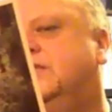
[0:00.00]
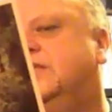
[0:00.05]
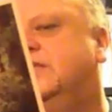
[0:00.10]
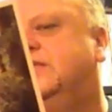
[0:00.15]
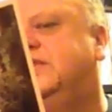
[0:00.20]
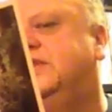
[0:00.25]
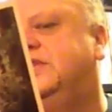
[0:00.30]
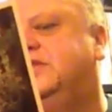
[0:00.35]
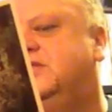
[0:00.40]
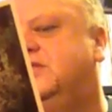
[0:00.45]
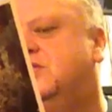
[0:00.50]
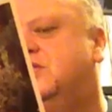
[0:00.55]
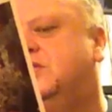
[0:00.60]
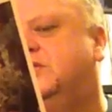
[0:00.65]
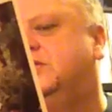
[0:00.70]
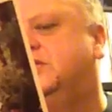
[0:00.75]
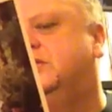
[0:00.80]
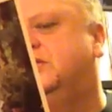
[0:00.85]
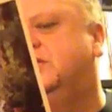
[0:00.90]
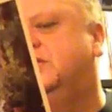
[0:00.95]
This has
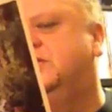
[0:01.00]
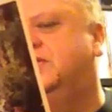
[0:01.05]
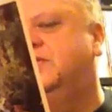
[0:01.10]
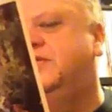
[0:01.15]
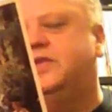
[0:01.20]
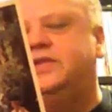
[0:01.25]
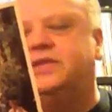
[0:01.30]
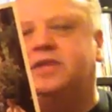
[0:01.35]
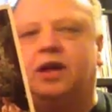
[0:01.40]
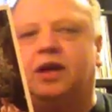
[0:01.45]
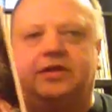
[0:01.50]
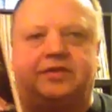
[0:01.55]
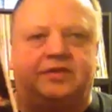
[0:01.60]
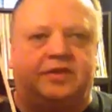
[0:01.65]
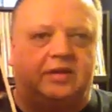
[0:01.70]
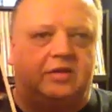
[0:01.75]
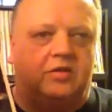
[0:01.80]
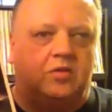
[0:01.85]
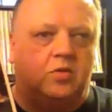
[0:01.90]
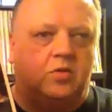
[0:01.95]
got the
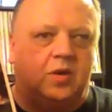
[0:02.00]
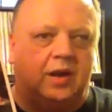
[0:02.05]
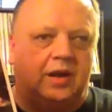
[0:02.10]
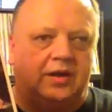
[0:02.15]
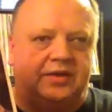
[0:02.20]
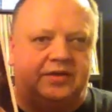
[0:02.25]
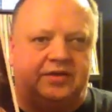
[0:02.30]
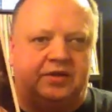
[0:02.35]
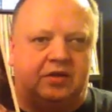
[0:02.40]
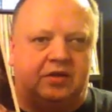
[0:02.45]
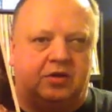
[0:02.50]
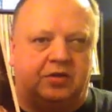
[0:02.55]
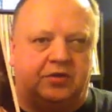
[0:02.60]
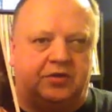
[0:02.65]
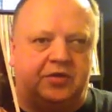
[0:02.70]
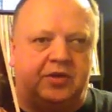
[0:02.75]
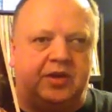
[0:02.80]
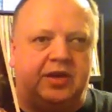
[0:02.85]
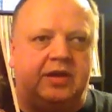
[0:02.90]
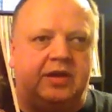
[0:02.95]
fantastic Go Wild in the
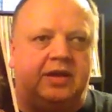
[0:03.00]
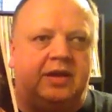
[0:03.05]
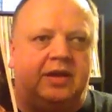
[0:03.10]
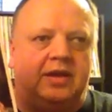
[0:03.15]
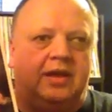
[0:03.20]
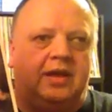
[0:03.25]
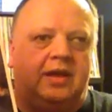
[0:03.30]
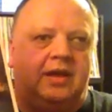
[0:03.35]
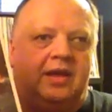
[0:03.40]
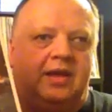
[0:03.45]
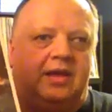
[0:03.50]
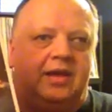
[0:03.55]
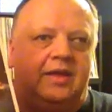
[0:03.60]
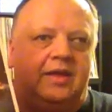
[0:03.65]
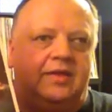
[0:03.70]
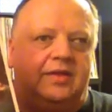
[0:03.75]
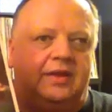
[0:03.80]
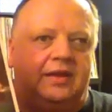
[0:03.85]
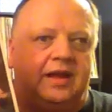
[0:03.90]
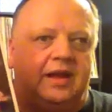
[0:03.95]
Country.
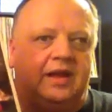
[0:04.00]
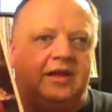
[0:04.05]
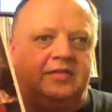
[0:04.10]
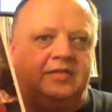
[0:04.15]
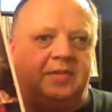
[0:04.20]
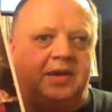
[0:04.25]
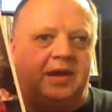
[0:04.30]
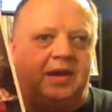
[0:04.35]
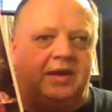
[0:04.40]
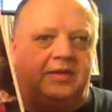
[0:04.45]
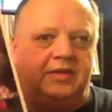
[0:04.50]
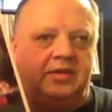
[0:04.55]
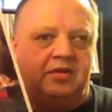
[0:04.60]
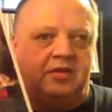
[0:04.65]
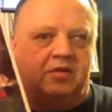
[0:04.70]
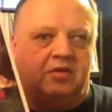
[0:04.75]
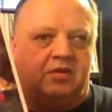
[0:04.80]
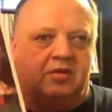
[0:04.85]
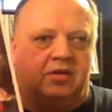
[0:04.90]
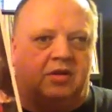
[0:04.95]
The guys behind the
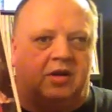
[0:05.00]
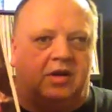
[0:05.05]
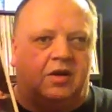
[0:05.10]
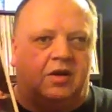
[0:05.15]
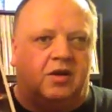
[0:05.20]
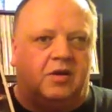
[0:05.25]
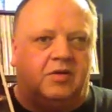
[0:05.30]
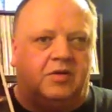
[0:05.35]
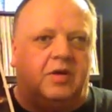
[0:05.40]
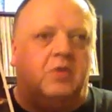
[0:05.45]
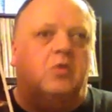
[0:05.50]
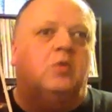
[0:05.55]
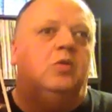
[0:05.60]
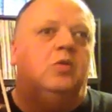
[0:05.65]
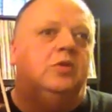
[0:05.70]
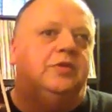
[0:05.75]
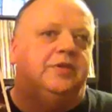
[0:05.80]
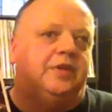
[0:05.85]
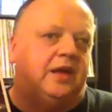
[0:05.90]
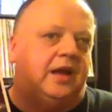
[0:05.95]
girl are the
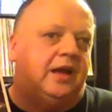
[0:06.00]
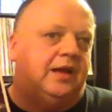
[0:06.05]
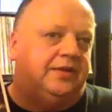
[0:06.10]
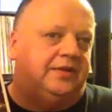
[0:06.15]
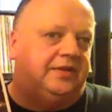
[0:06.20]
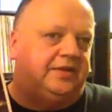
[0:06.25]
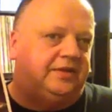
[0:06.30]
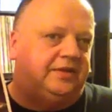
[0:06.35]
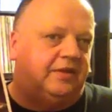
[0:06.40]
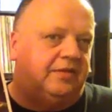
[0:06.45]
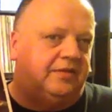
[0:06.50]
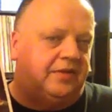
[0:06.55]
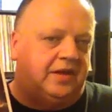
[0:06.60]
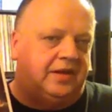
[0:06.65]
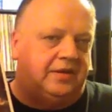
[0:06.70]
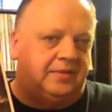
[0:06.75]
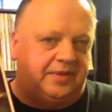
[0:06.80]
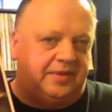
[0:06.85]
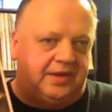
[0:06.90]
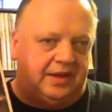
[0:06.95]
old Ants of
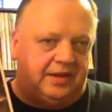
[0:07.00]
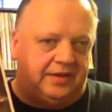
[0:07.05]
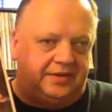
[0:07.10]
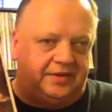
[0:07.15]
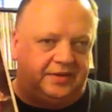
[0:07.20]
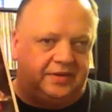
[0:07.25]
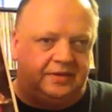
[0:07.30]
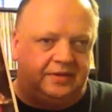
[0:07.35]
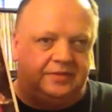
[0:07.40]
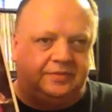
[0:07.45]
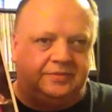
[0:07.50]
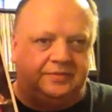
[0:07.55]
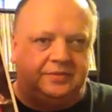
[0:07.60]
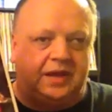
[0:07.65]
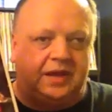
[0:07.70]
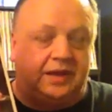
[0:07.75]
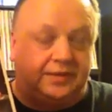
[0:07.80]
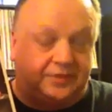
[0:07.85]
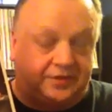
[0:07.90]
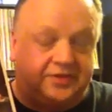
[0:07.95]
Adam and the
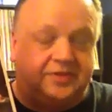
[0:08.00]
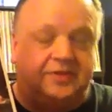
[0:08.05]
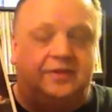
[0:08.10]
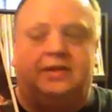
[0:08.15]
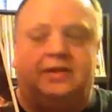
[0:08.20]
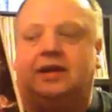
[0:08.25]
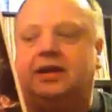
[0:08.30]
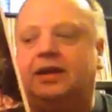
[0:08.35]
Ants.